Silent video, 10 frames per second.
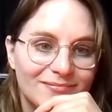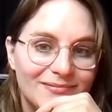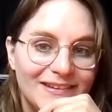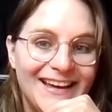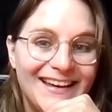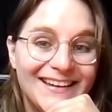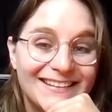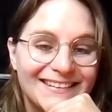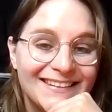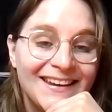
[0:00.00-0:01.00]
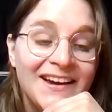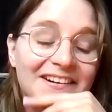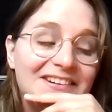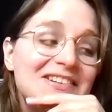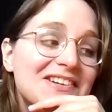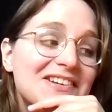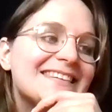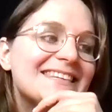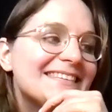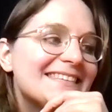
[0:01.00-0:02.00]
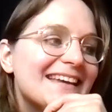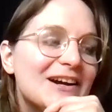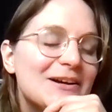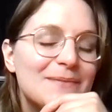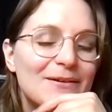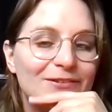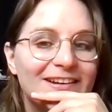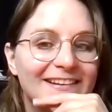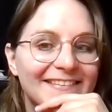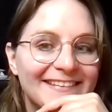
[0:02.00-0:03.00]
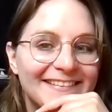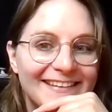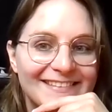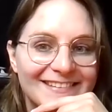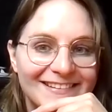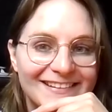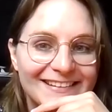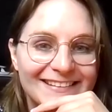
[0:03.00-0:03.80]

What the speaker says: Yeah, good, good. I hope everyone else thinks that too.